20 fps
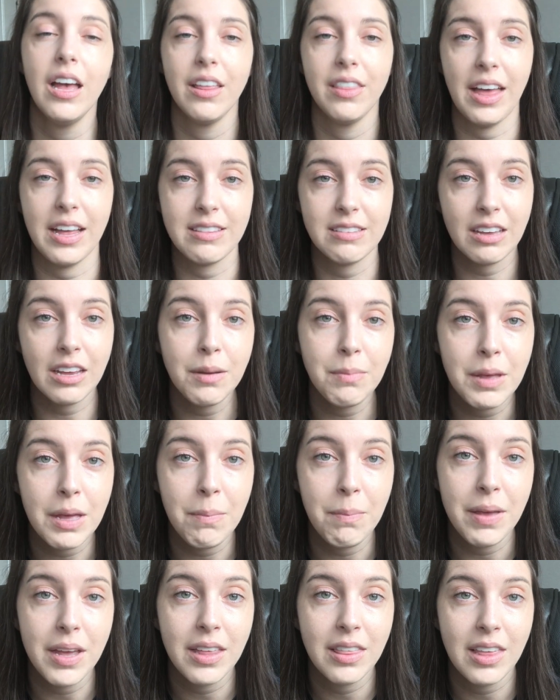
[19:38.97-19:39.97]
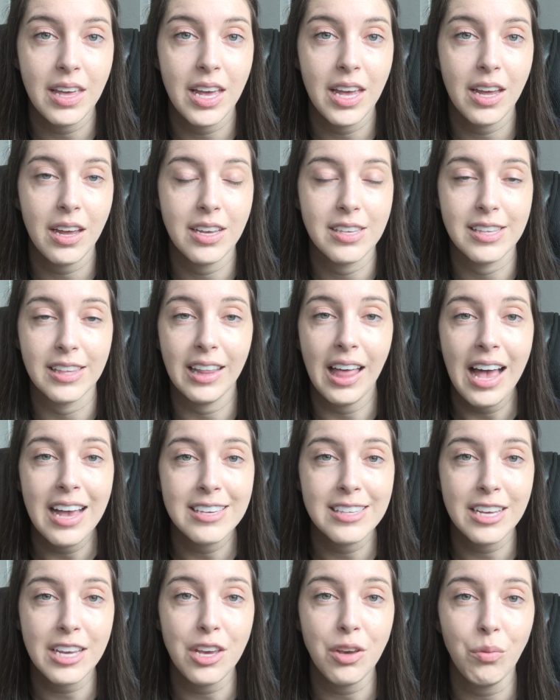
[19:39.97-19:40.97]
That's going to be a big thing, because the
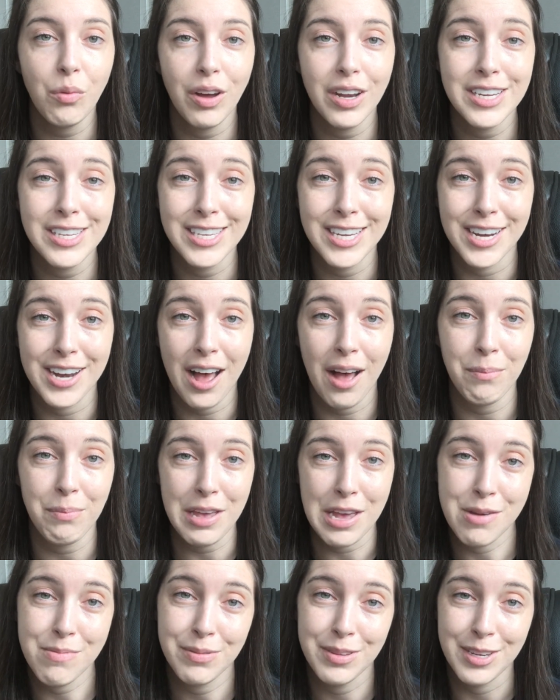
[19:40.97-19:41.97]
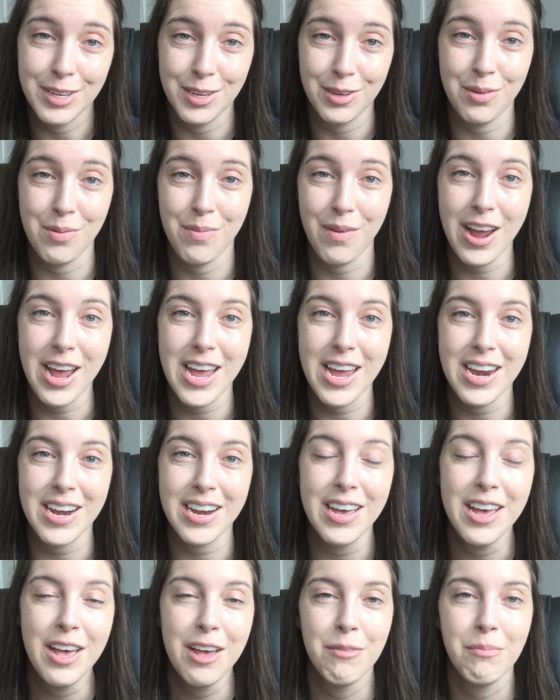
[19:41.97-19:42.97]
last thing you want is to not be able to do a
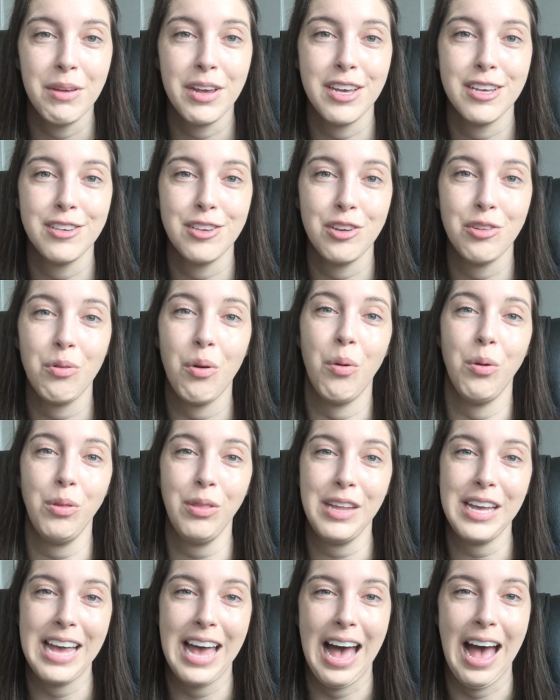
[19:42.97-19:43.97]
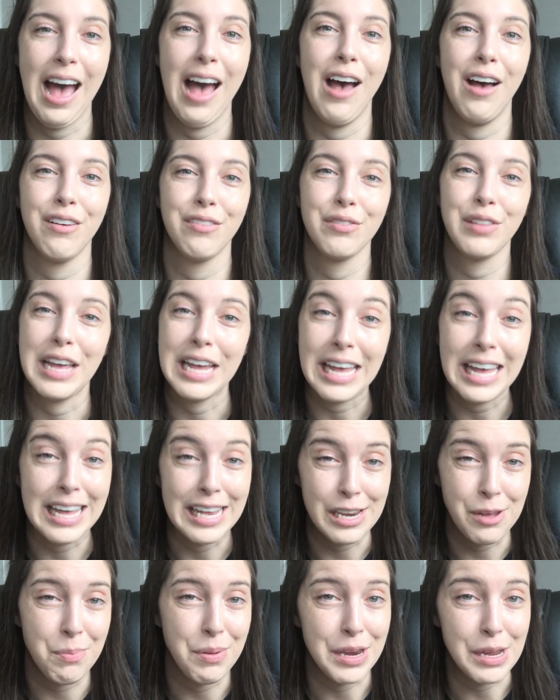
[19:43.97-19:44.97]
raid because you only have like
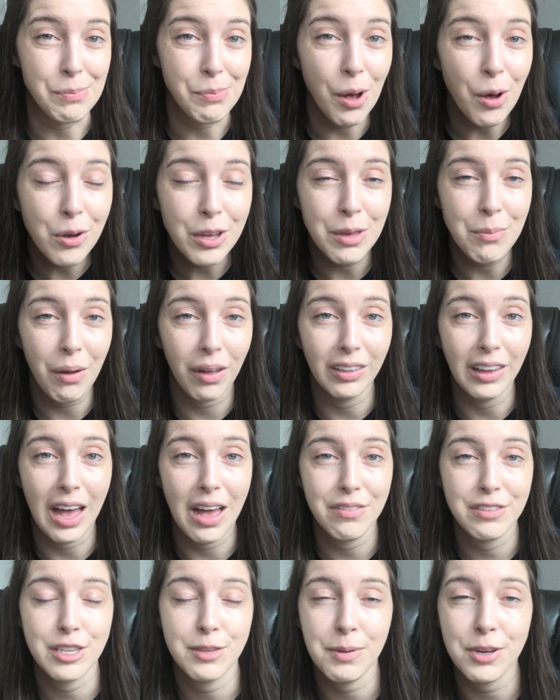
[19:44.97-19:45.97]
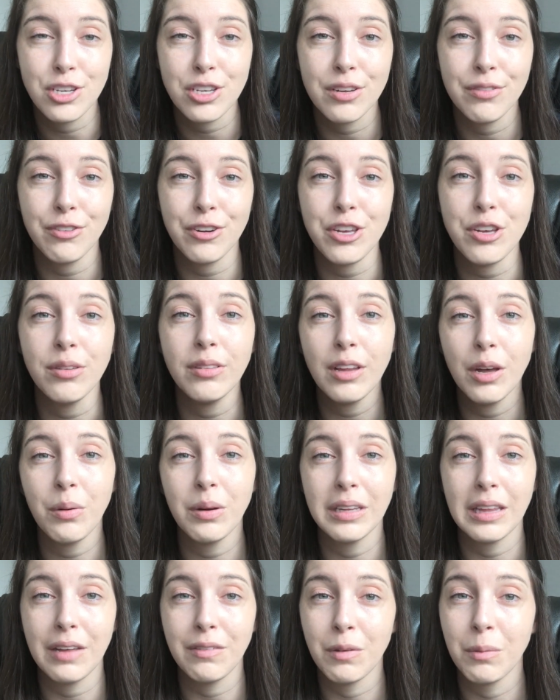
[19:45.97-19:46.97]
itty bitty Pokemon left. Especially for you
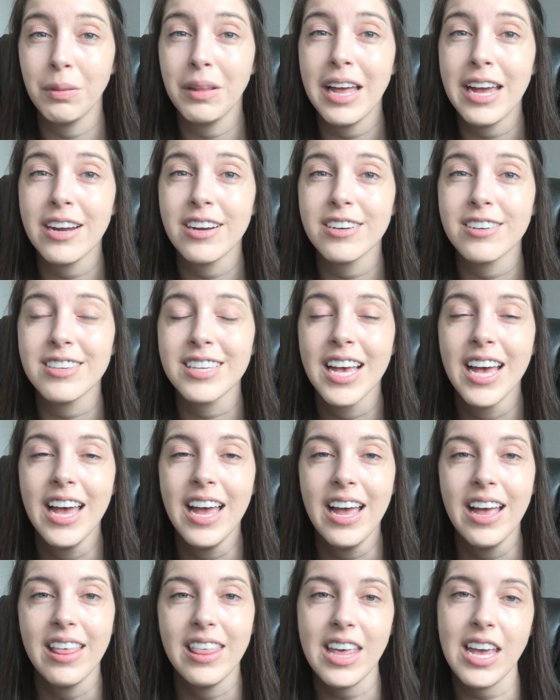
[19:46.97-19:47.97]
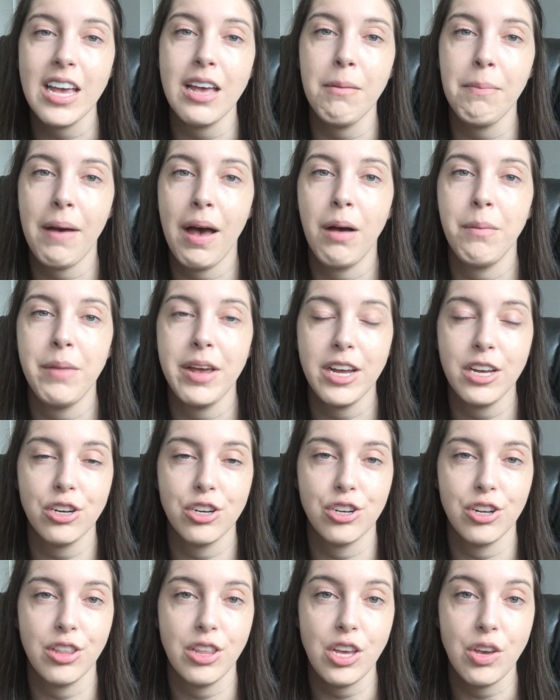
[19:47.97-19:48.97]
lower level players, think about making
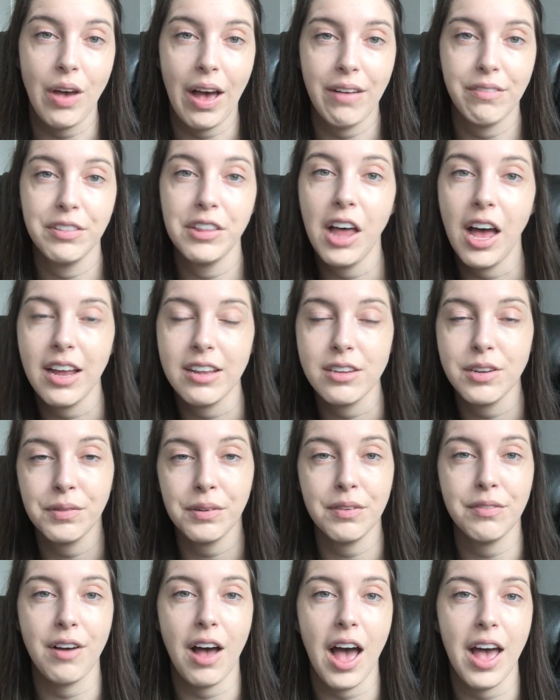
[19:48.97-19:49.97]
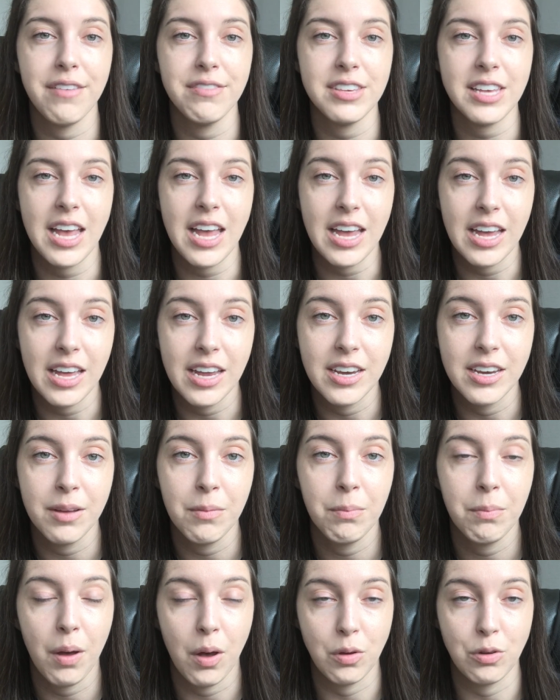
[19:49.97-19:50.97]
sure that you have lots of revives and
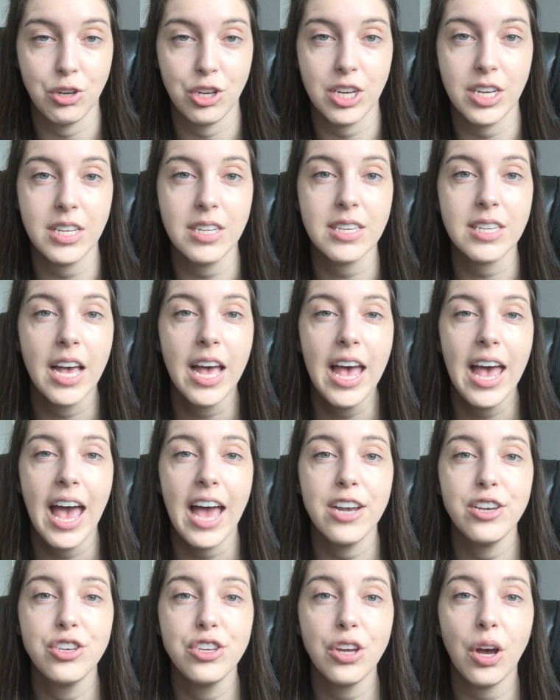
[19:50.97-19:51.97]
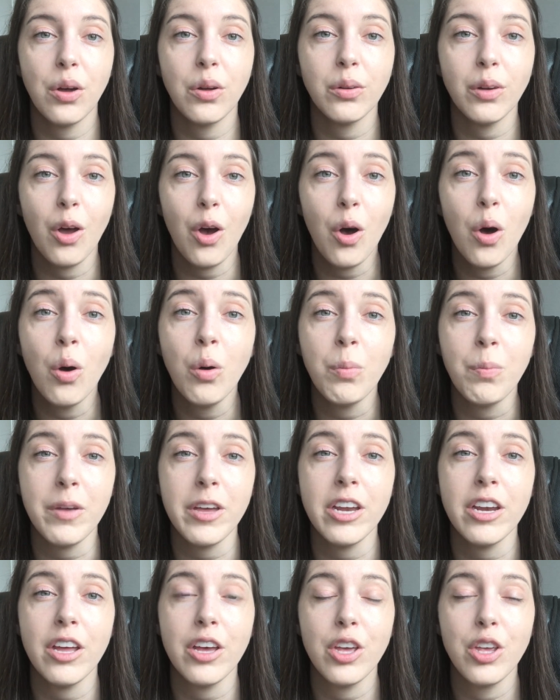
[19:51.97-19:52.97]
potions, and don't
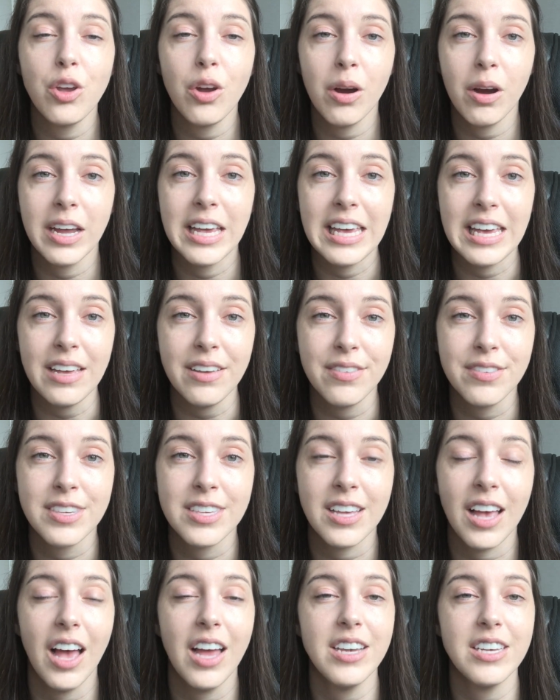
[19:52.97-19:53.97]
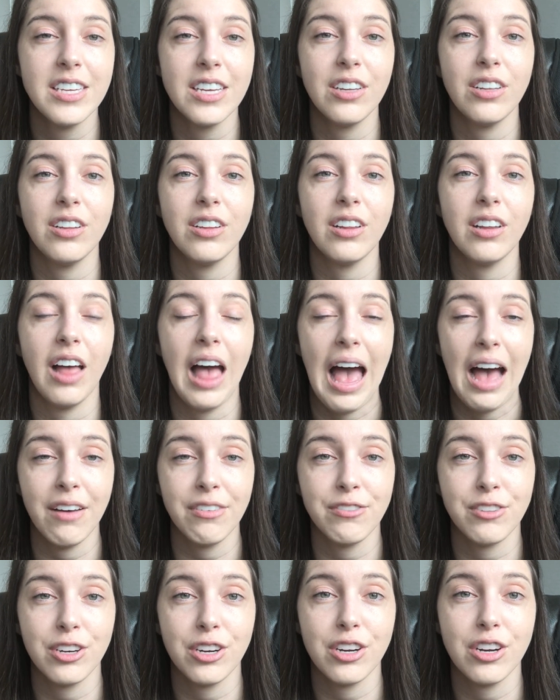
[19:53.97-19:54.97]
open your gifts until
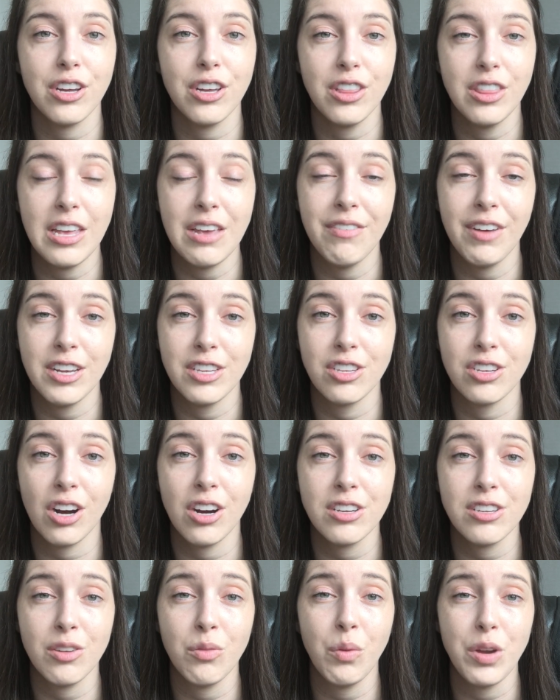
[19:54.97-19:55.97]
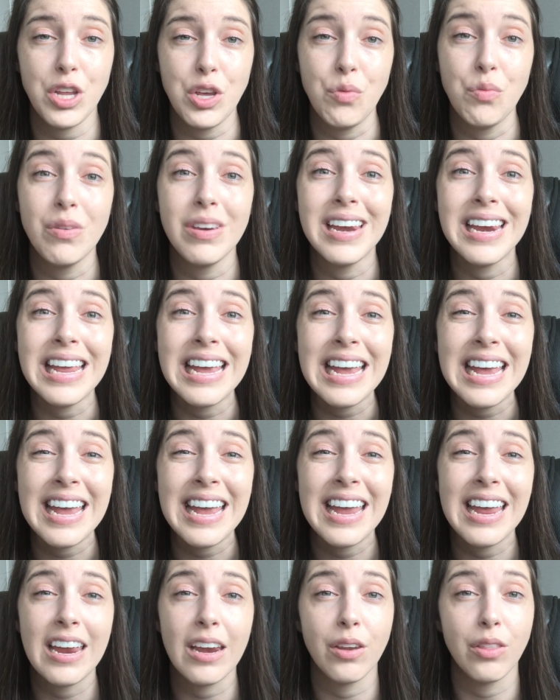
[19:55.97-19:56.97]
after the event starts and when you
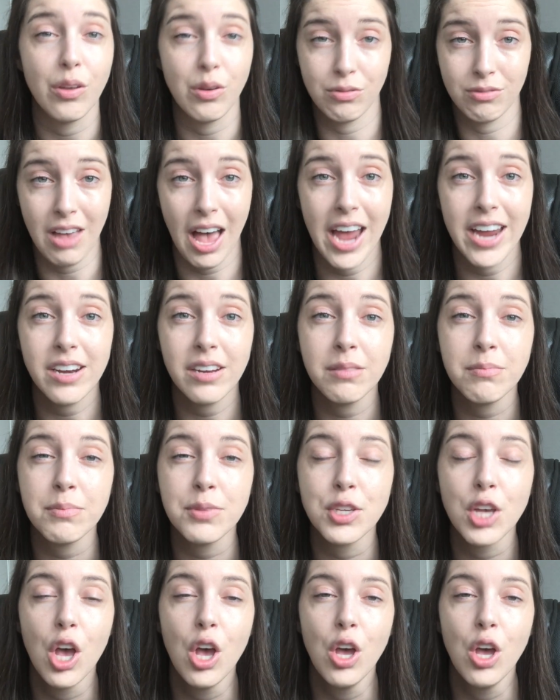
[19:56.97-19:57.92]
need those items.